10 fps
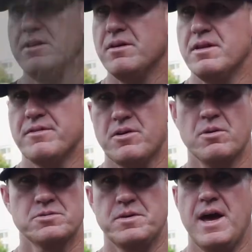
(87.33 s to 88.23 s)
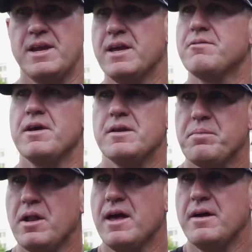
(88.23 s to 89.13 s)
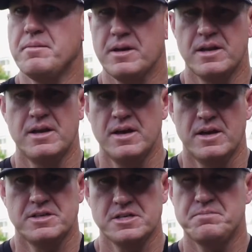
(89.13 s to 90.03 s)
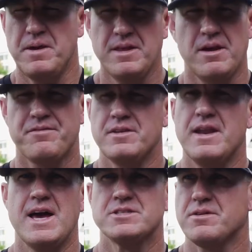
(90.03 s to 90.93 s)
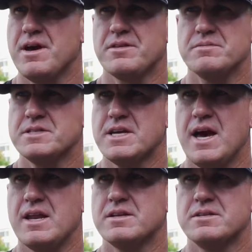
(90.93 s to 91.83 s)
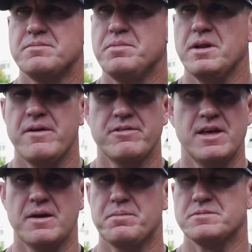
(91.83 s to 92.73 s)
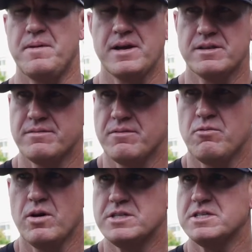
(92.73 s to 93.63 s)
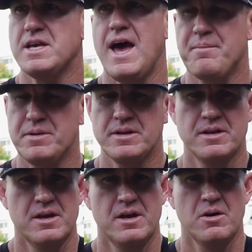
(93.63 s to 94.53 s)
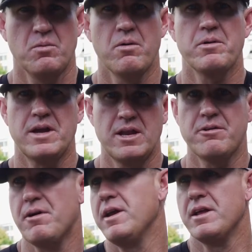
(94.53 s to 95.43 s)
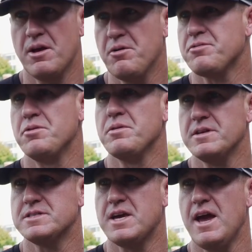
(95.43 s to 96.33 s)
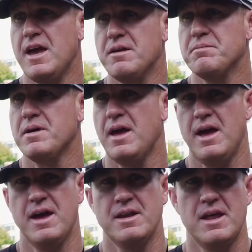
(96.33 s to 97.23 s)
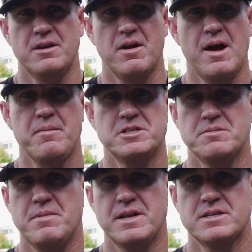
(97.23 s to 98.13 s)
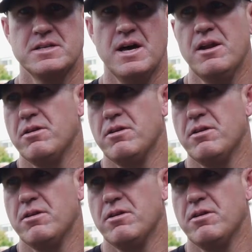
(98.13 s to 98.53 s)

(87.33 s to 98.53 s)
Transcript: you know, then of course we had to get ready to play, but just being there for the national anthem just kind of put everything in perspective of what just happened, what we're getting ready to go through with this game, and, you know, how much it meant to not